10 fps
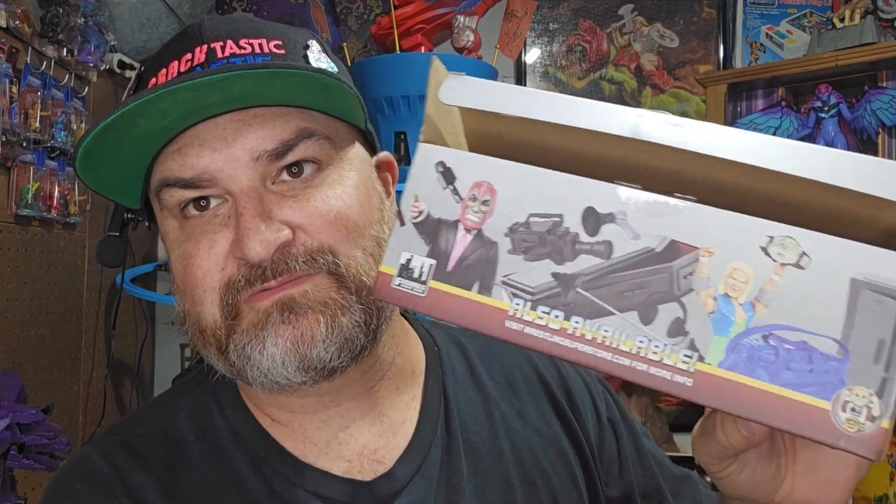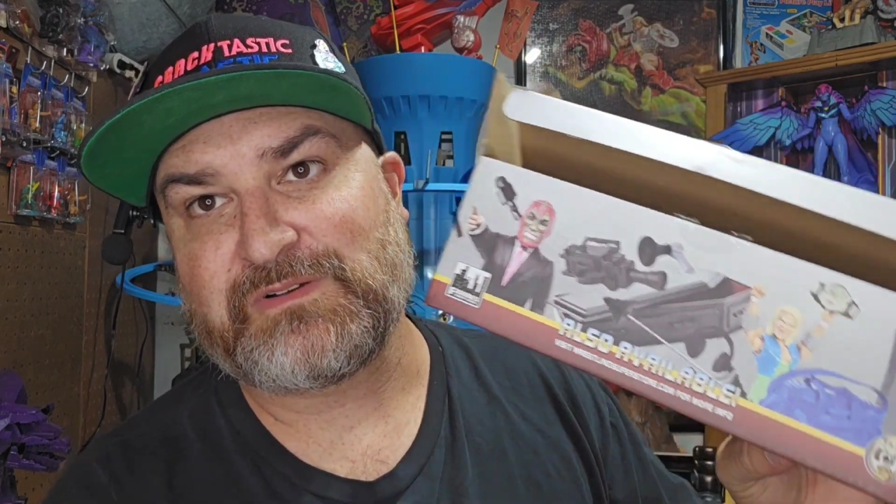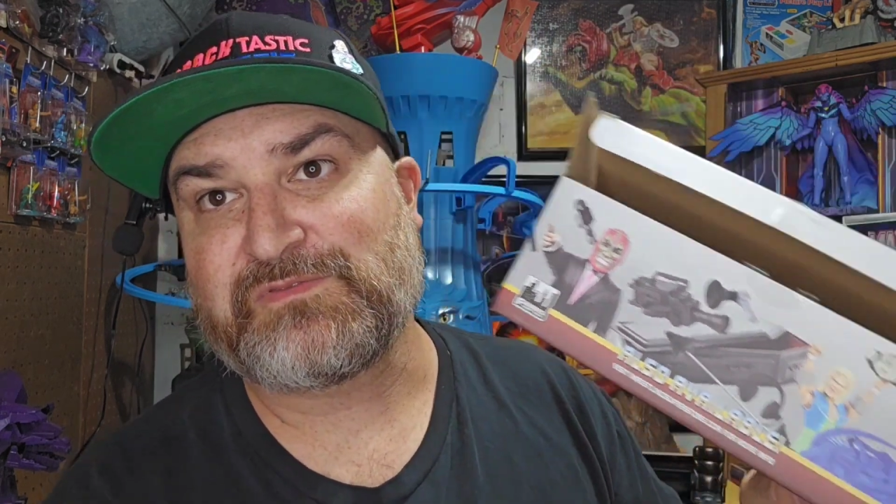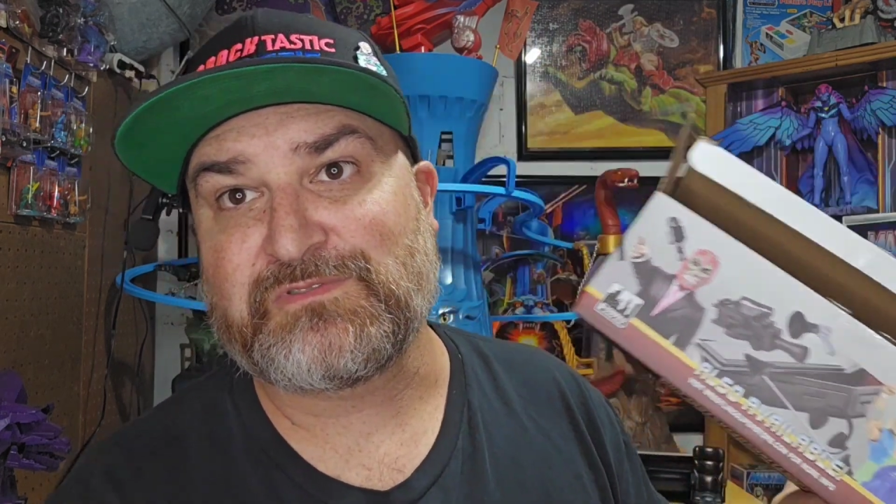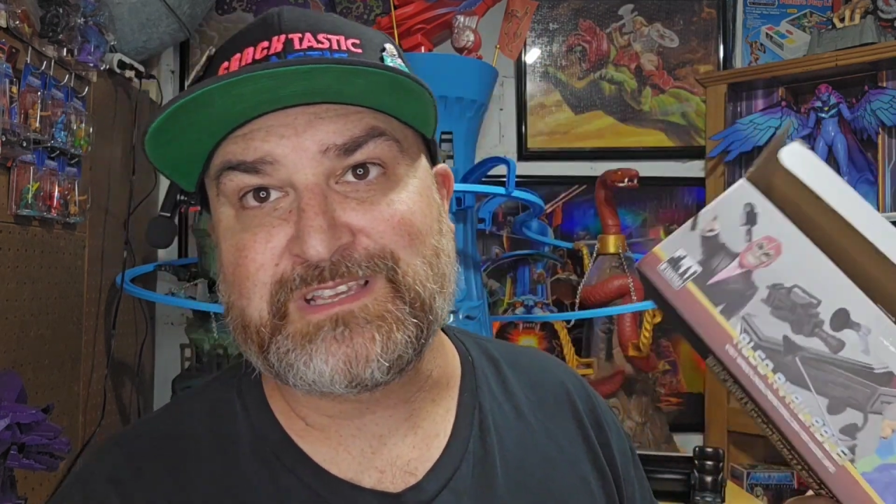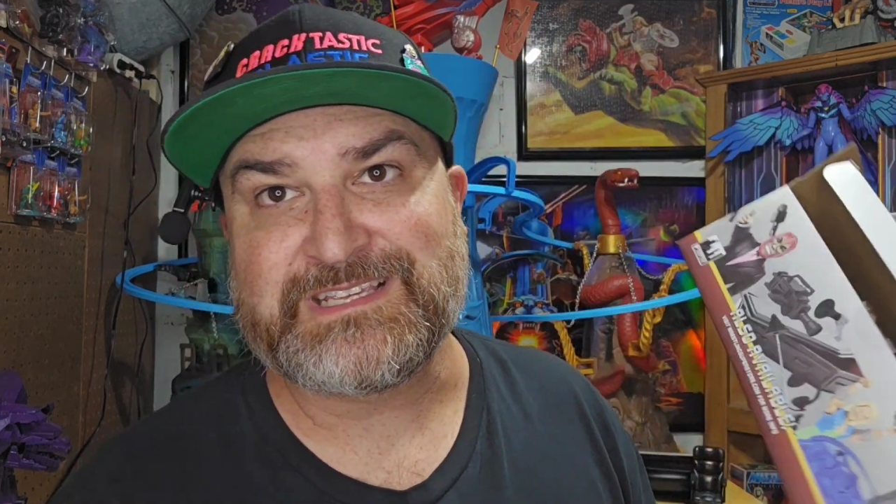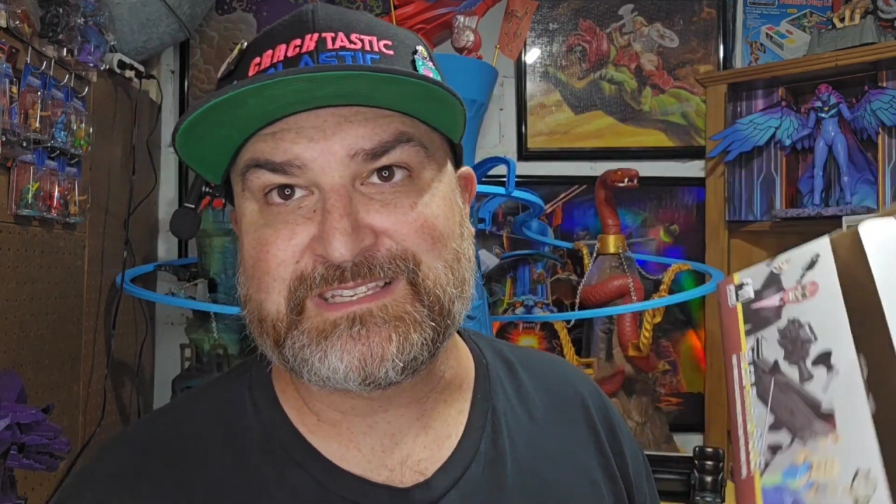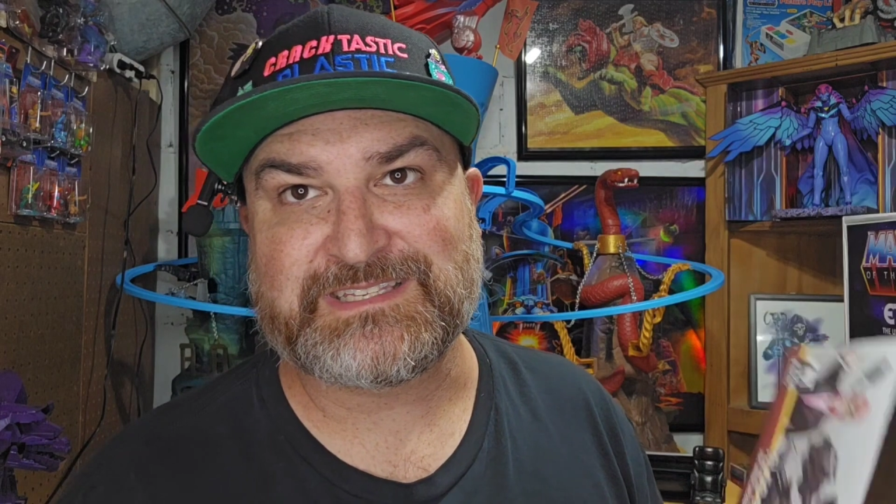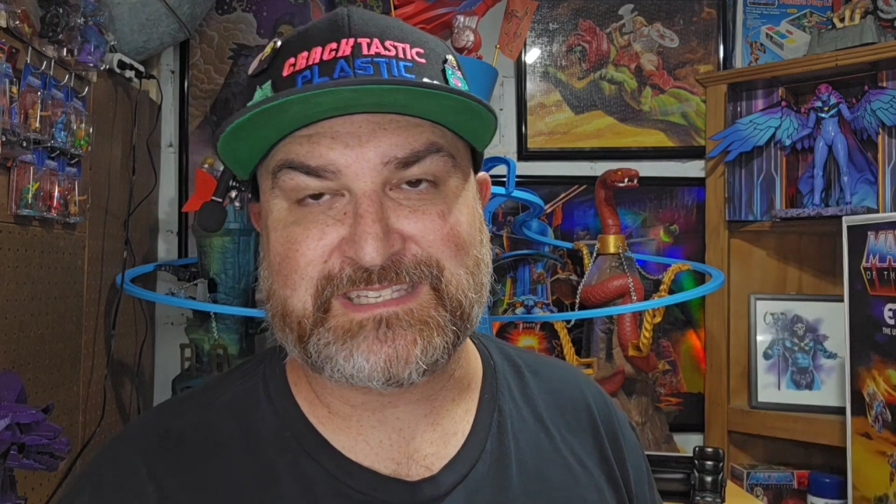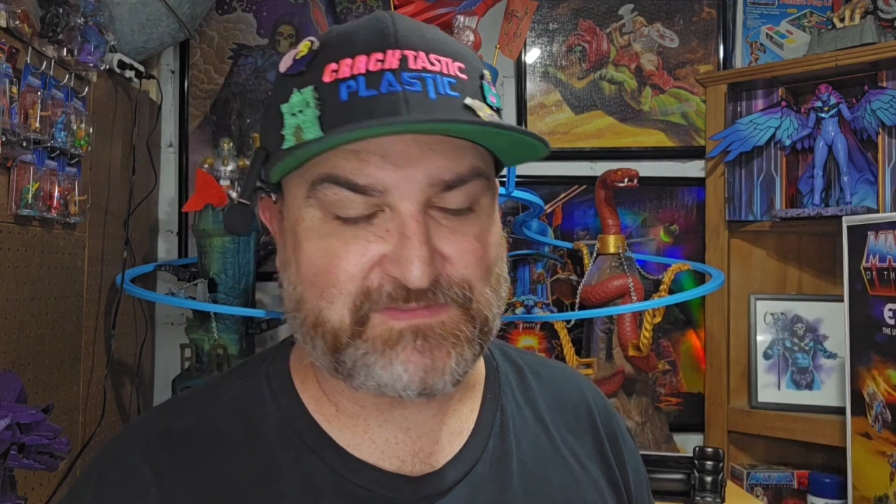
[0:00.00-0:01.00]

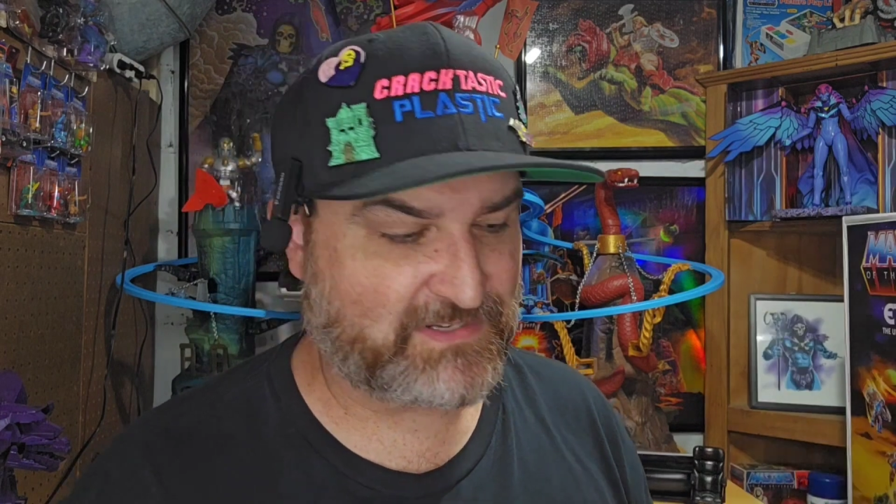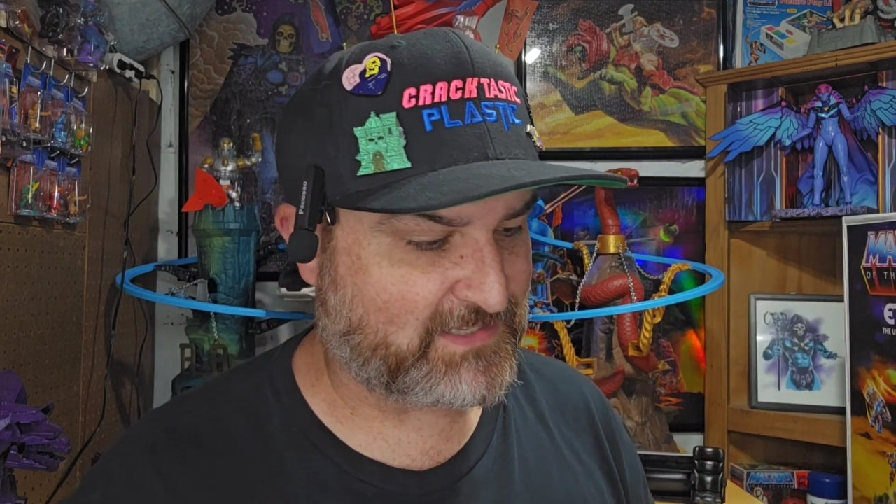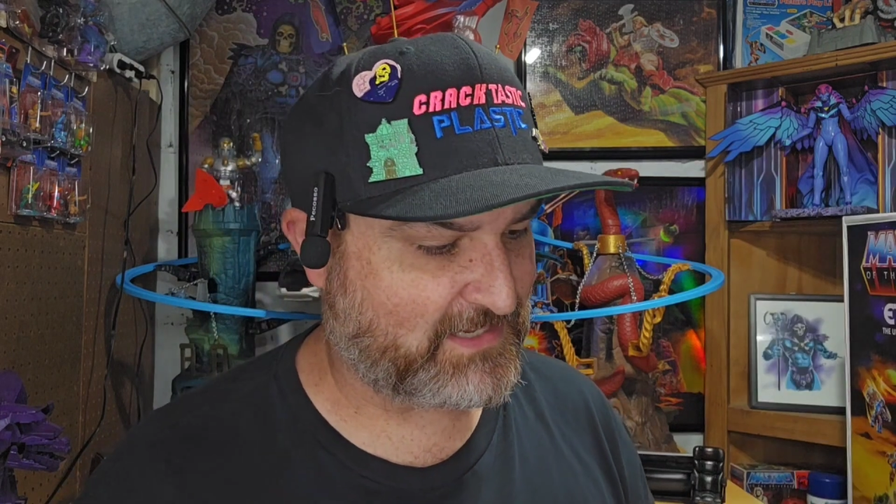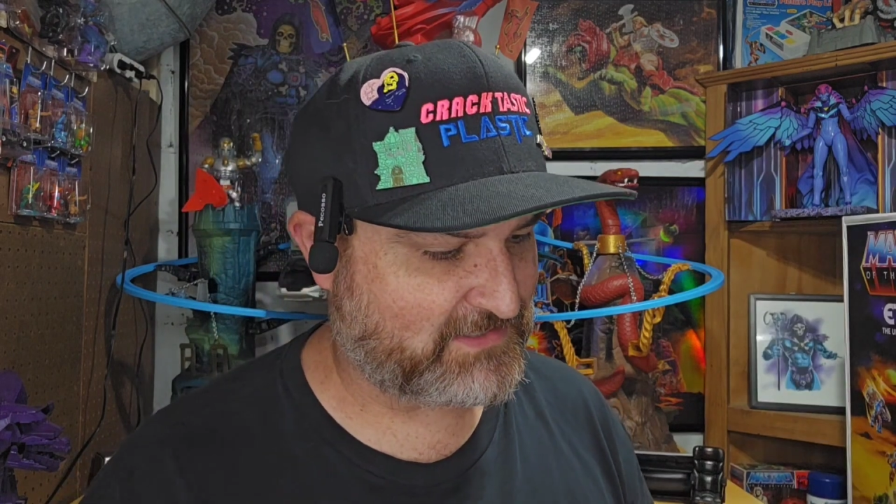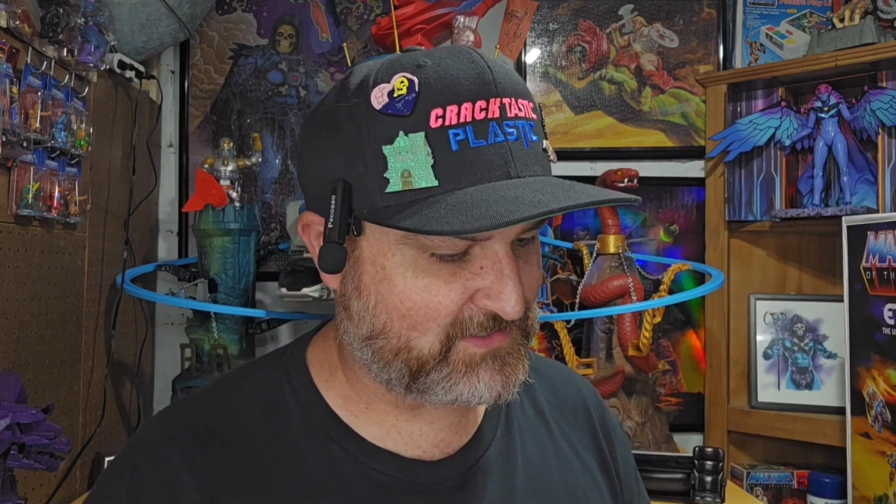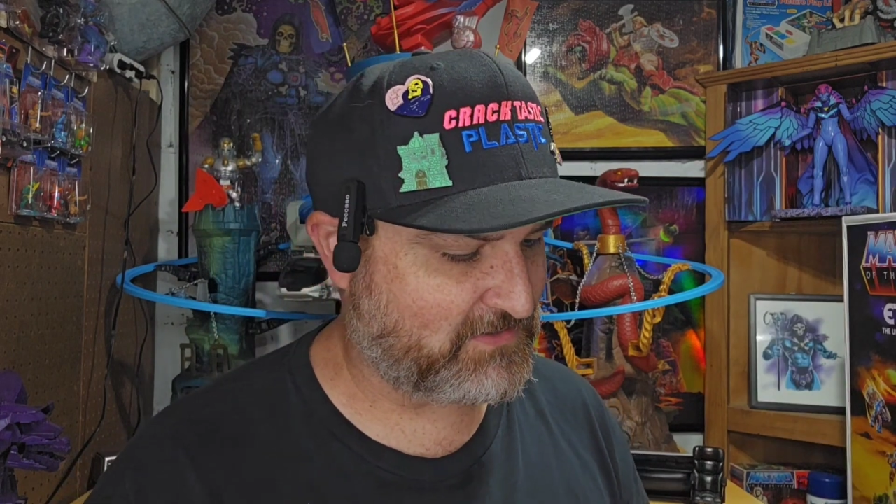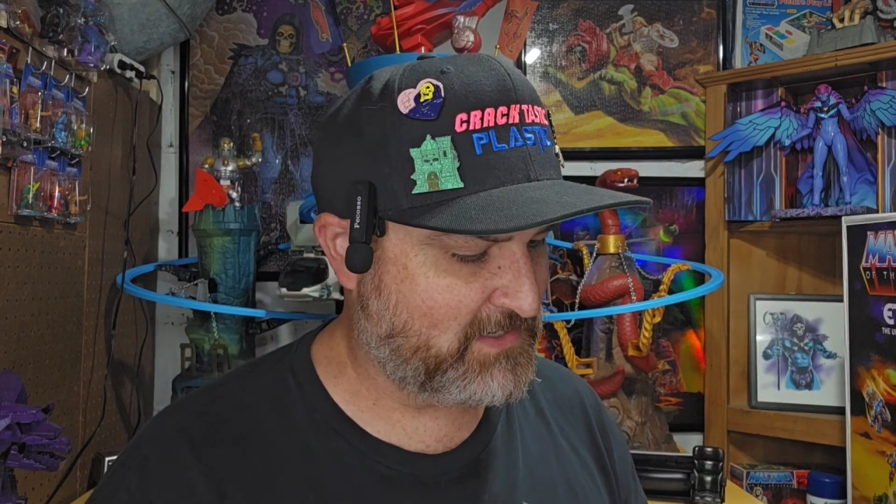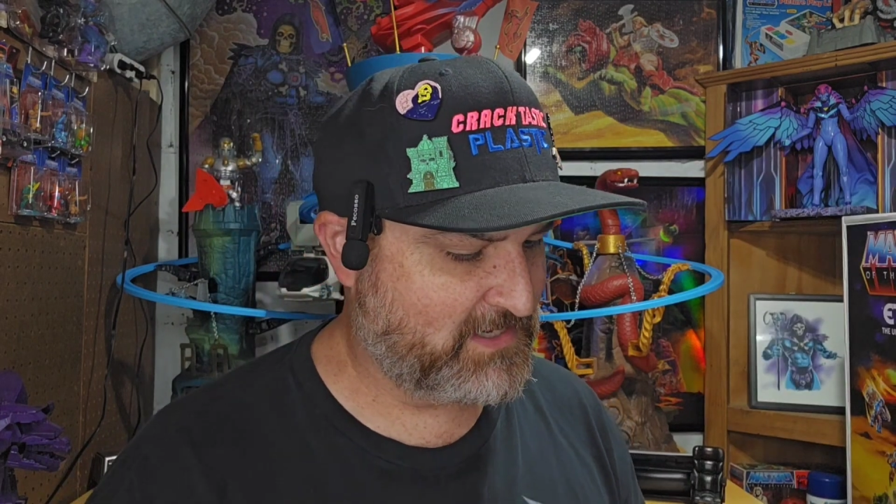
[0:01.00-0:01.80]
referees, and stuff like that. So